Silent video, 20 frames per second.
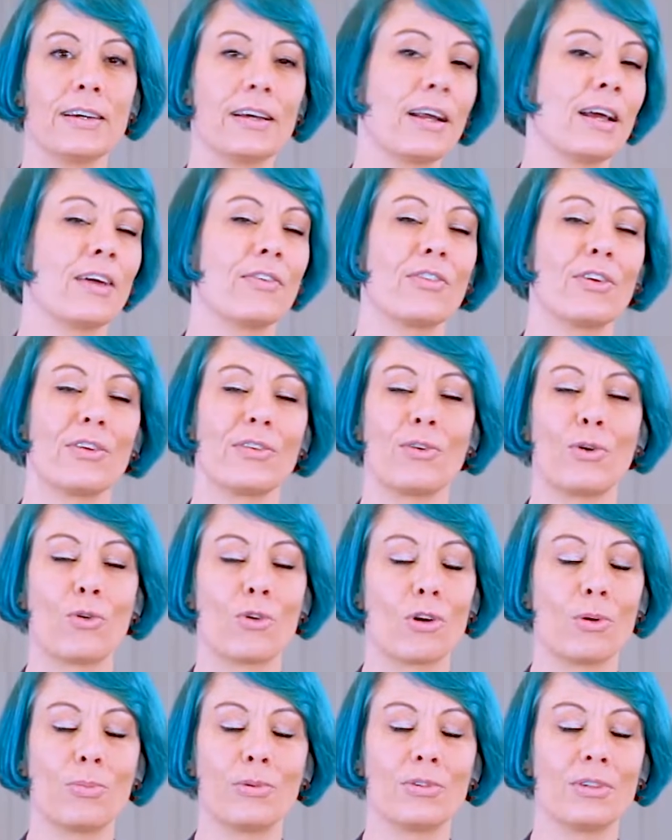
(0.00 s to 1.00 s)
And I have a
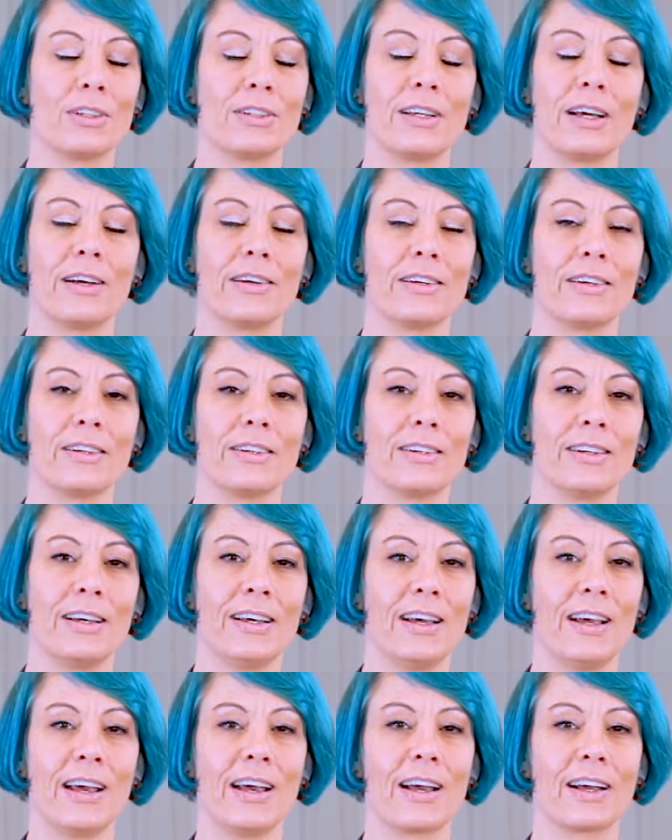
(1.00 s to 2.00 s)
horrible Italian
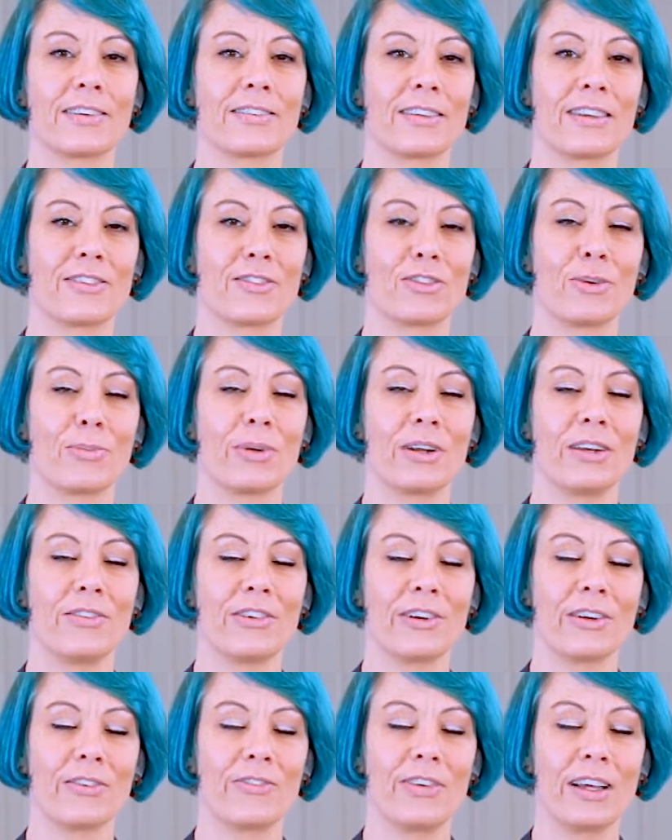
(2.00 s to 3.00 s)
accent, so I'm not
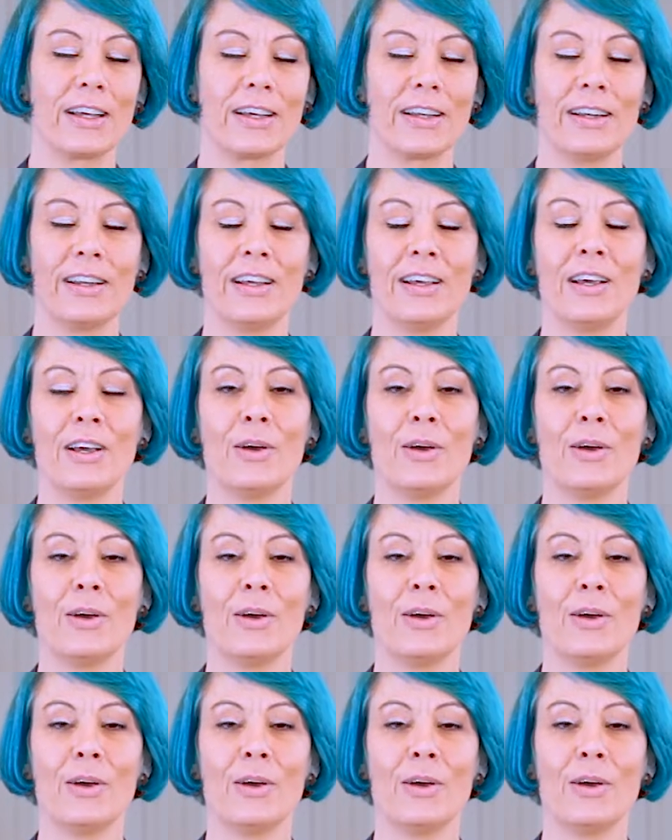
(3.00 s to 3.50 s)
even gonna fake it.